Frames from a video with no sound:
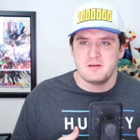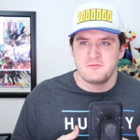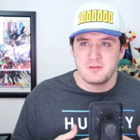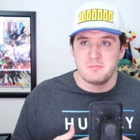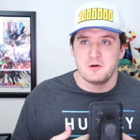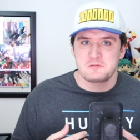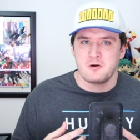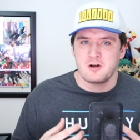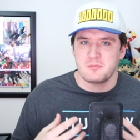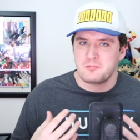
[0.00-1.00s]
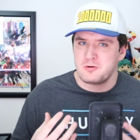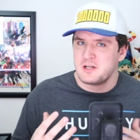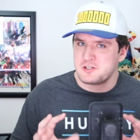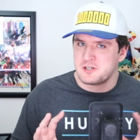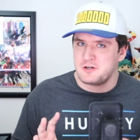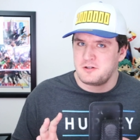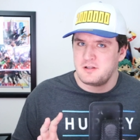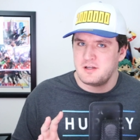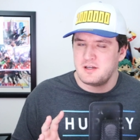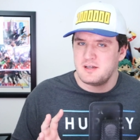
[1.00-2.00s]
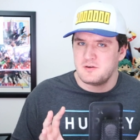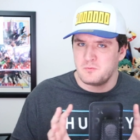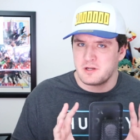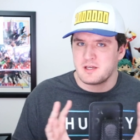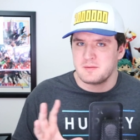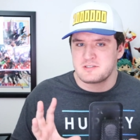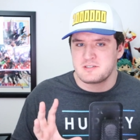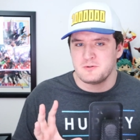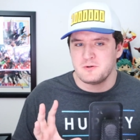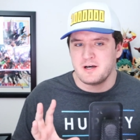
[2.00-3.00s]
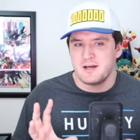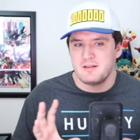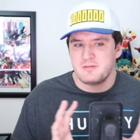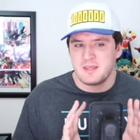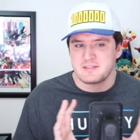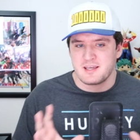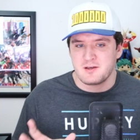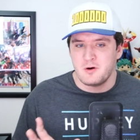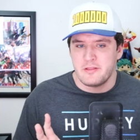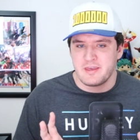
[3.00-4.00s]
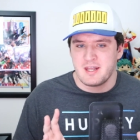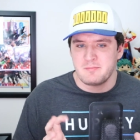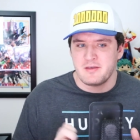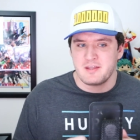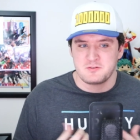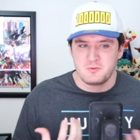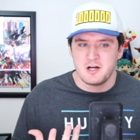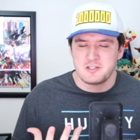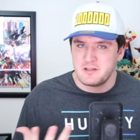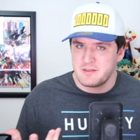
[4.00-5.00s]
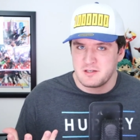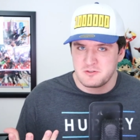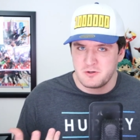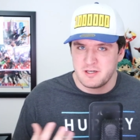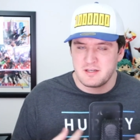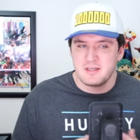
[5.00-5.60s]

for the most part, pretty chill when it comes to uh, things that go on in the anime, they just watch it and they enjoy it.